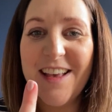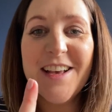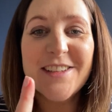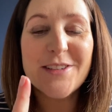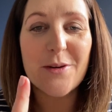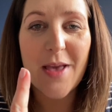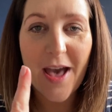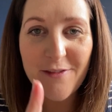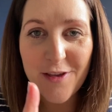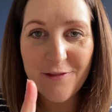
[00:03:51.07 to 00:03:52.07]
So you
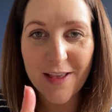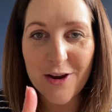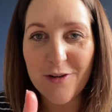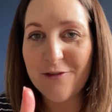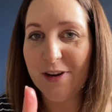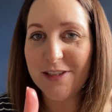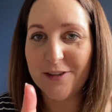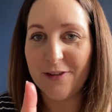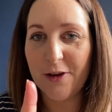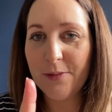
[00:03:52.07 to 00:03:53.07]
have your finger in front
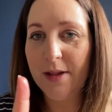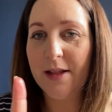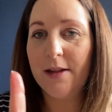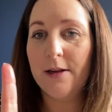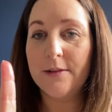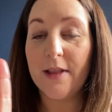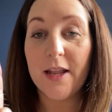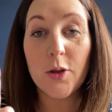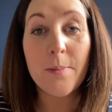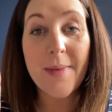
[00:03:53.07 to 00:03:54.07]
of you
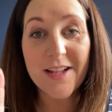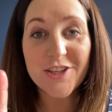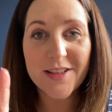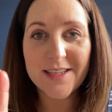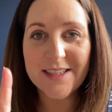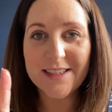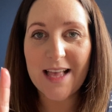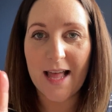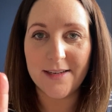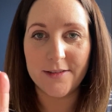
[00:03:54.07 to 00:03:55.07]
and you imagine that it's a
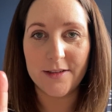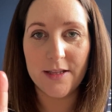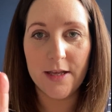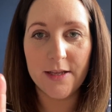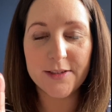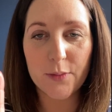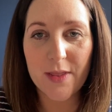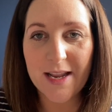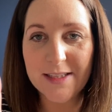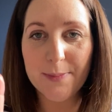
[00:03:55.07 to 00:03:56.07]
candle. So with a
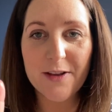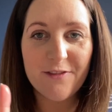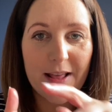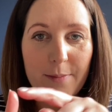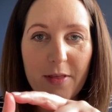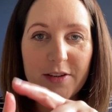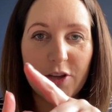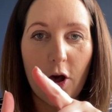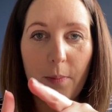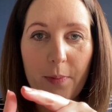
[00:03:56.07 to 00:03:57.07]
nice big flame at the
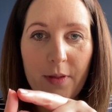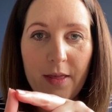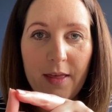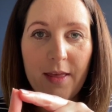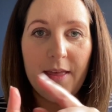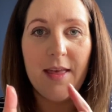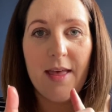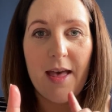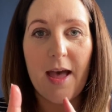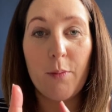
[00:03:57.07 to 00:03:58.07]
top,
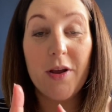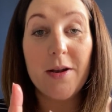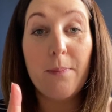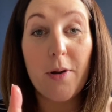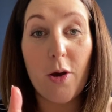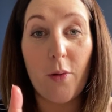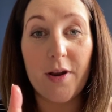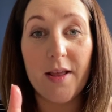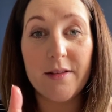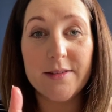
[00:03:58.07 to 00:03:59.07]
and we're going to blow on
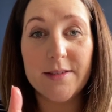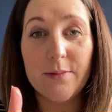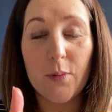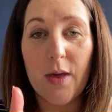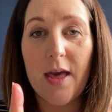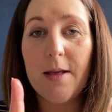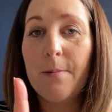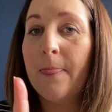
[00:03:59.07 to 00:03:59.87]
it, okay?